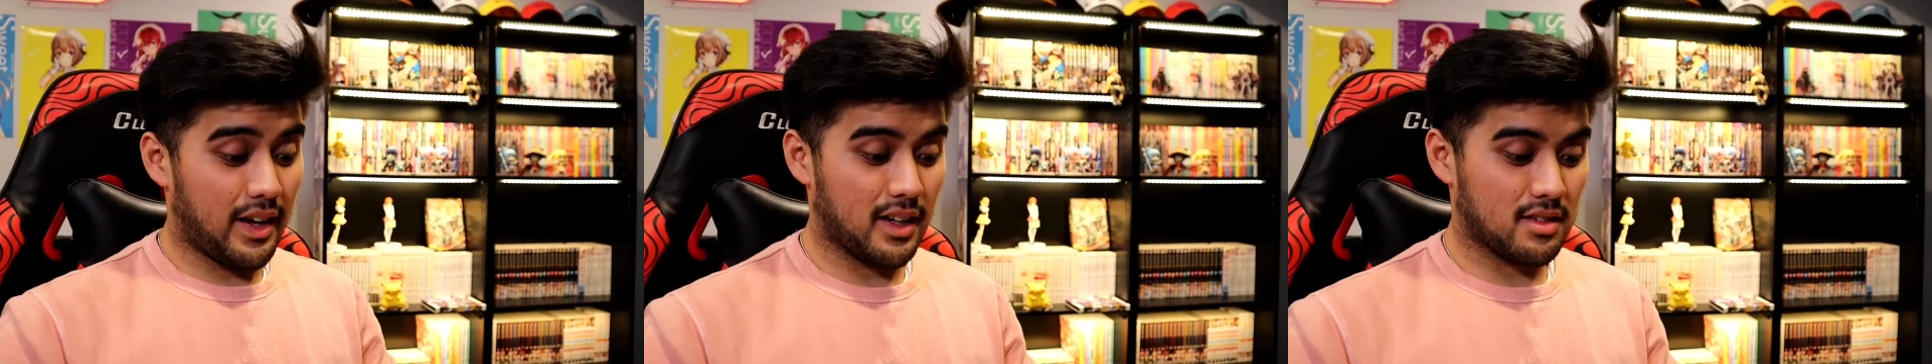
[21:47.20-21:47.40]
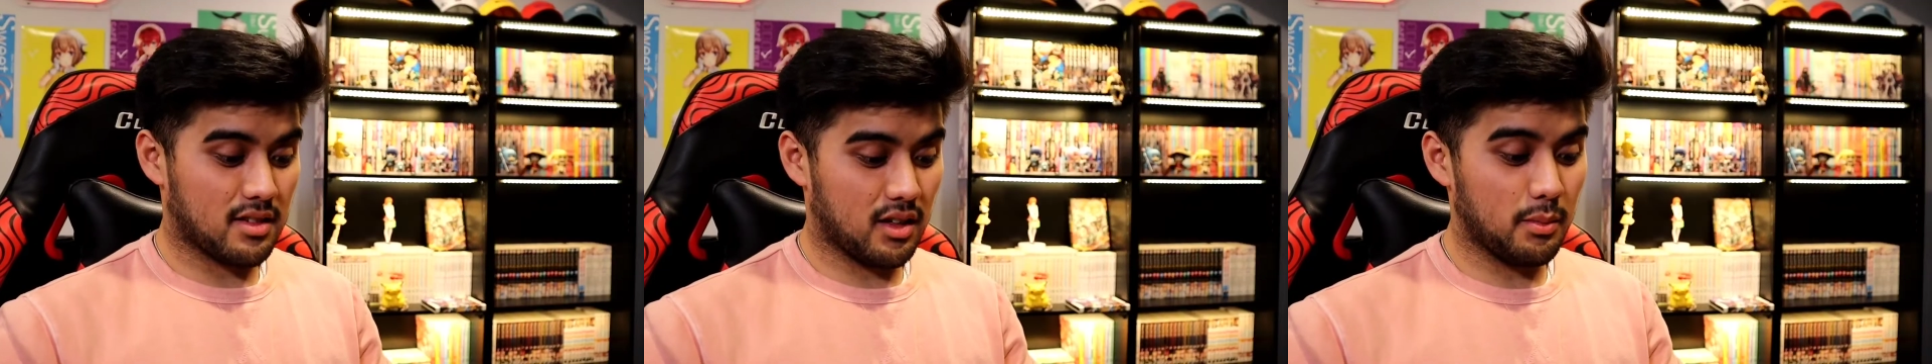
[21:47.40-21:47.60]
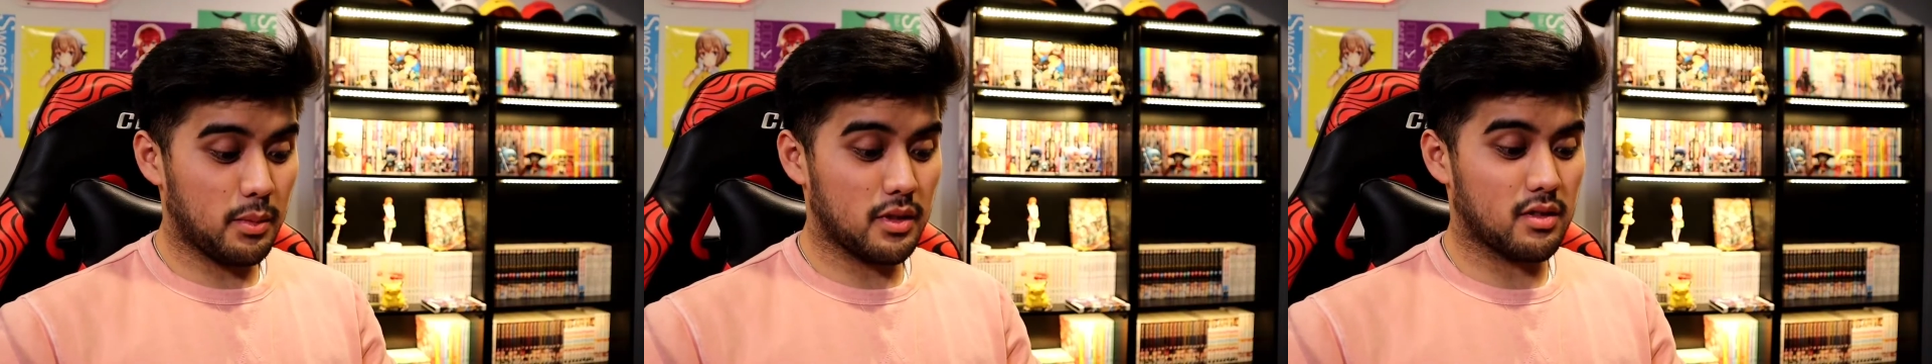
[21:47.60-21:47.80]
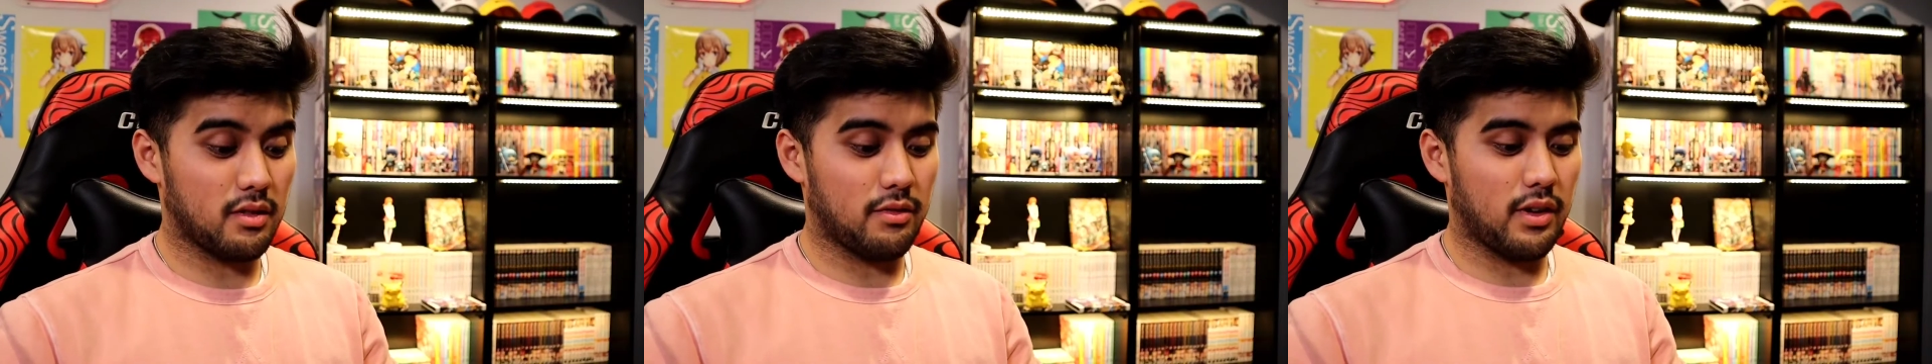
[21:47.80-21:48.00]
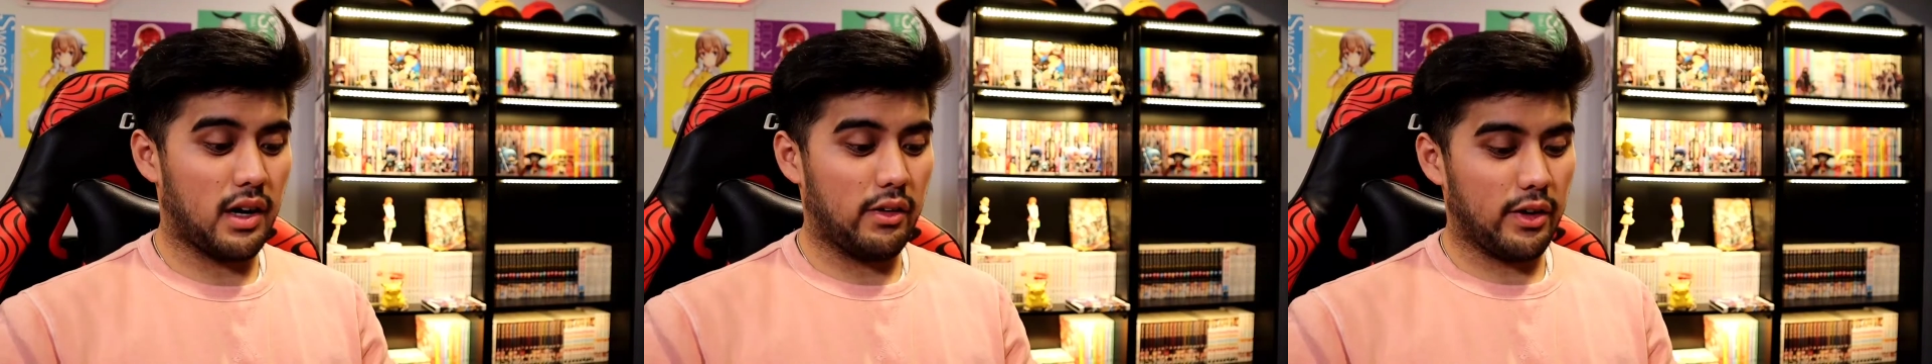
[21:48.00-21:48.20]
Next up is
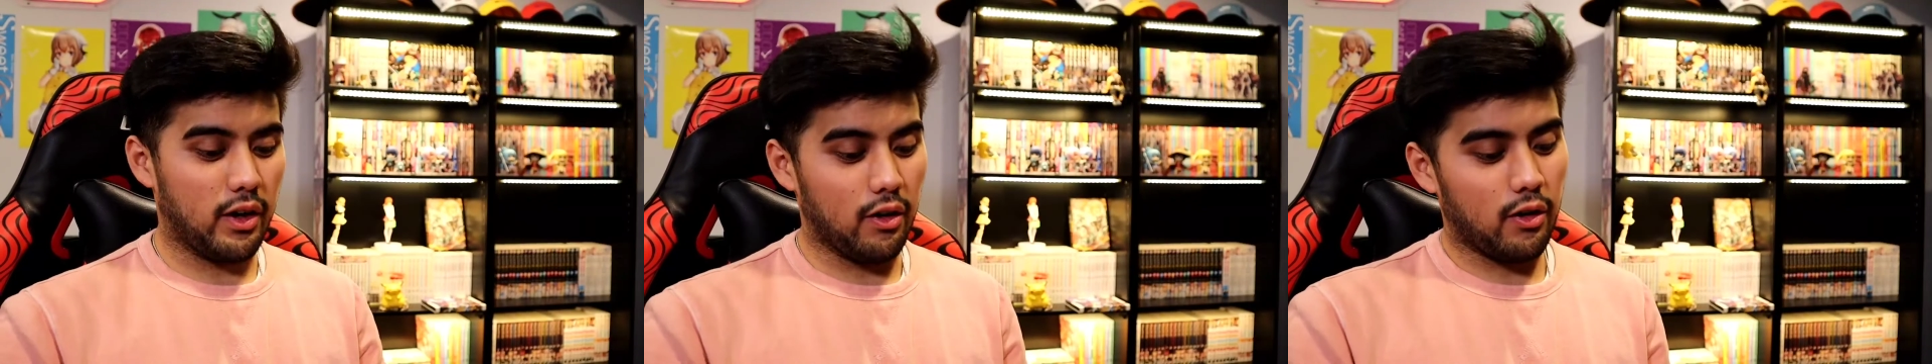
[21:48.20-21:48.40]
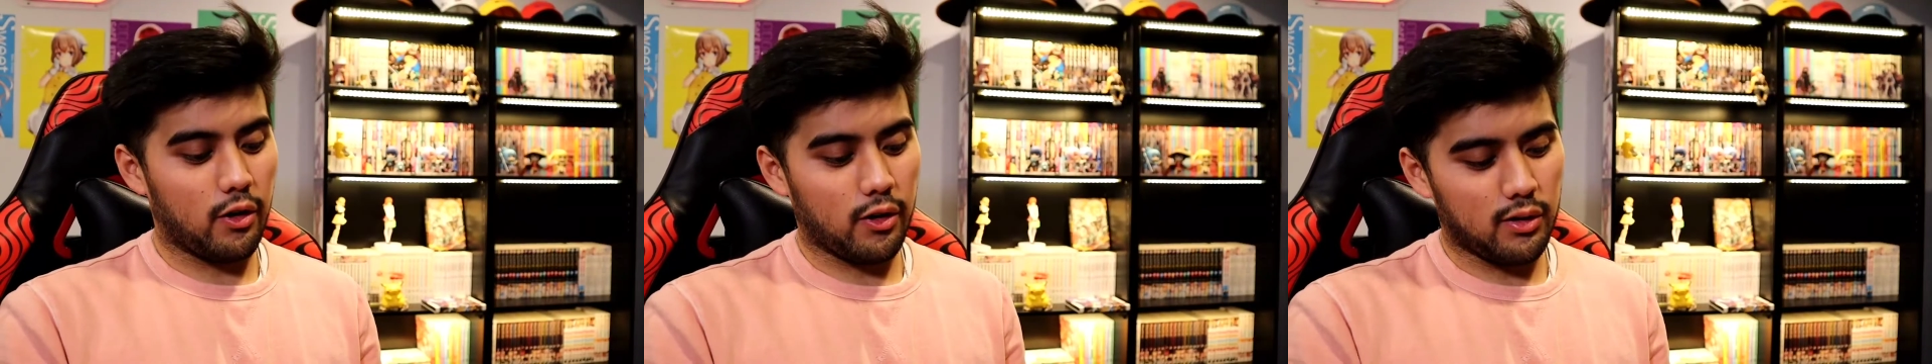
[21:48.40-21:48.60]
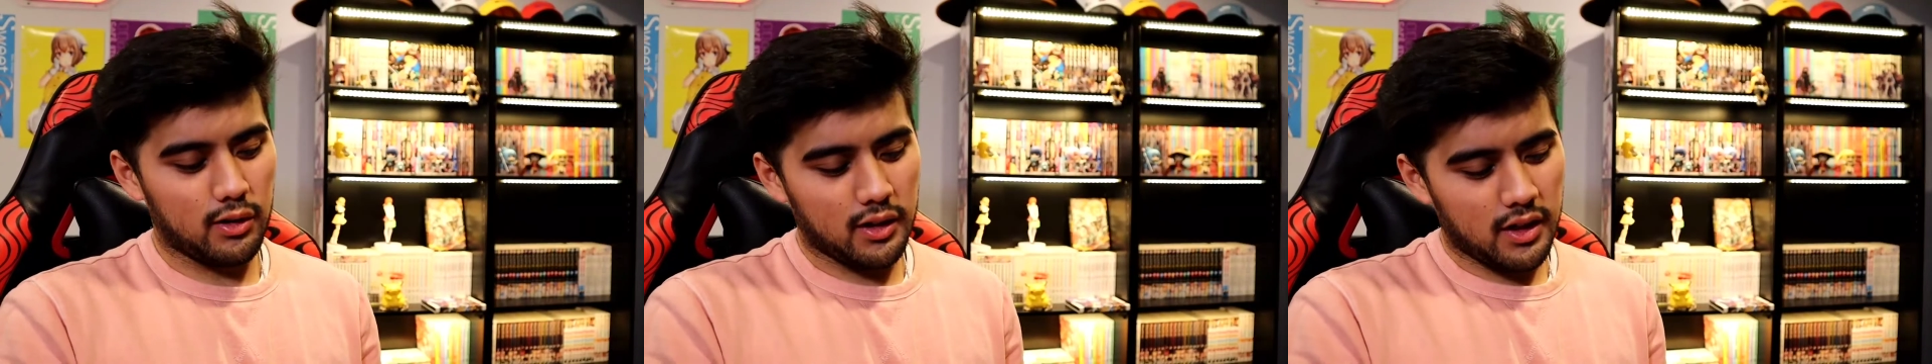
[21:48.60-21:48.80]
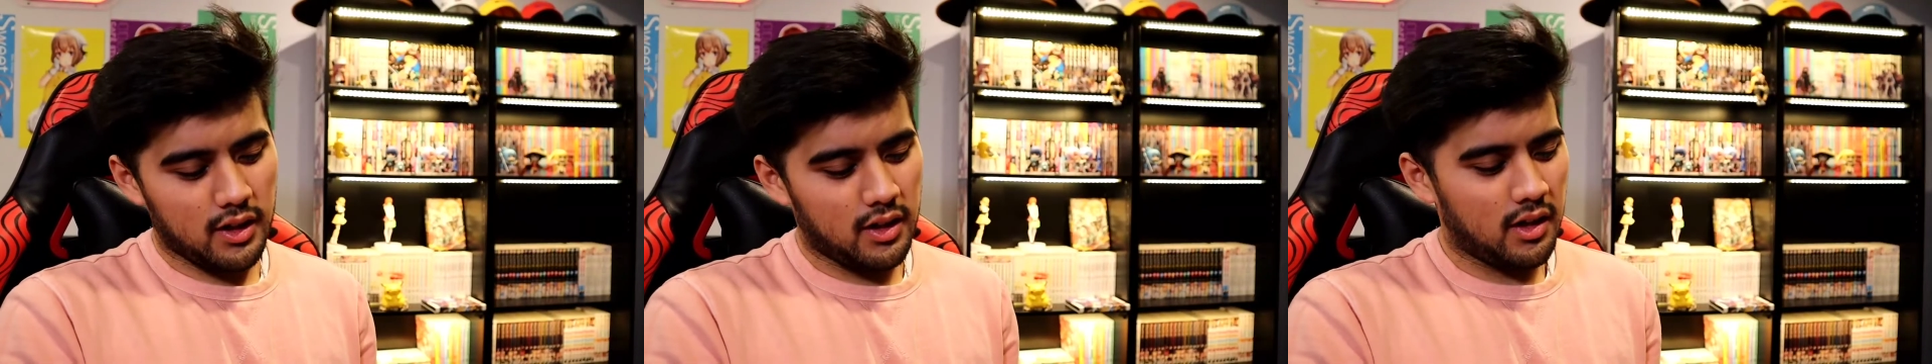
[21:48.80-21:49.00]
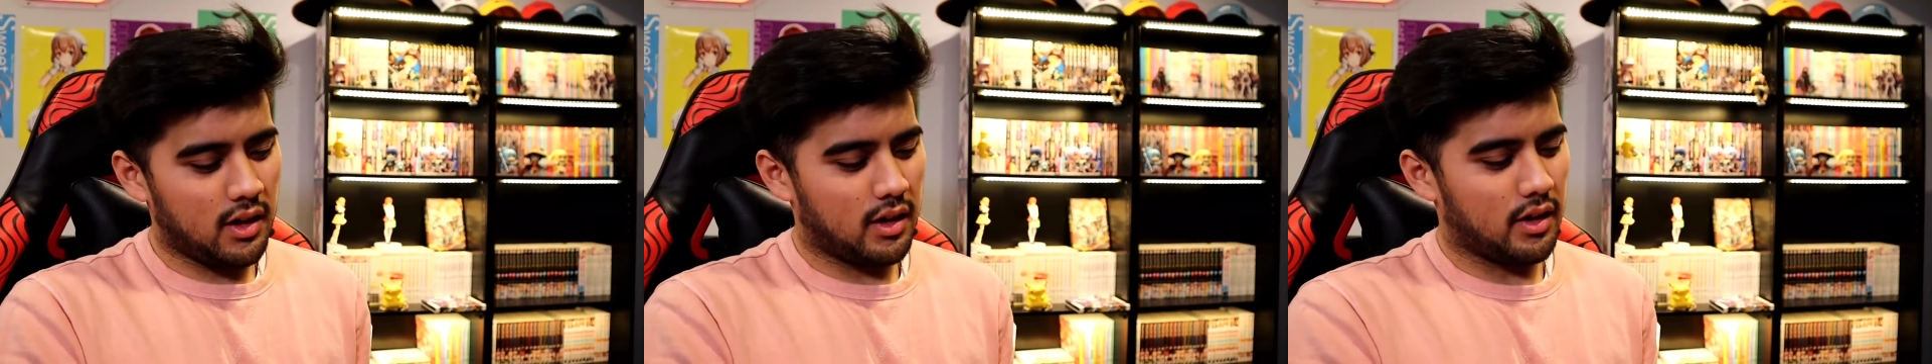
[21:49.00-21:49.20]
a very
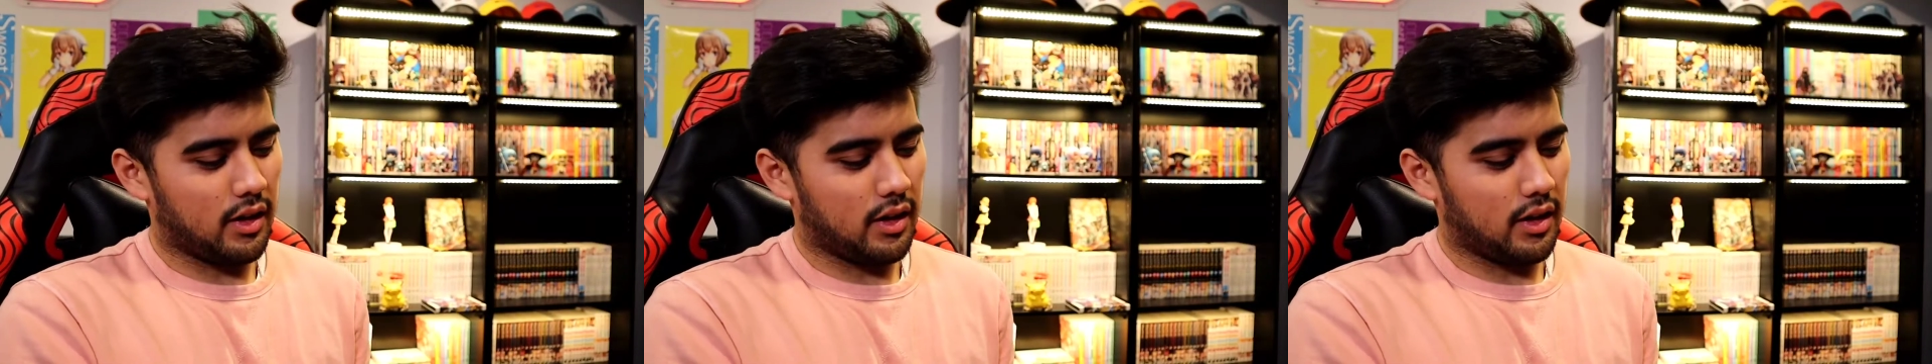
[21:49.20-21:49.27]
early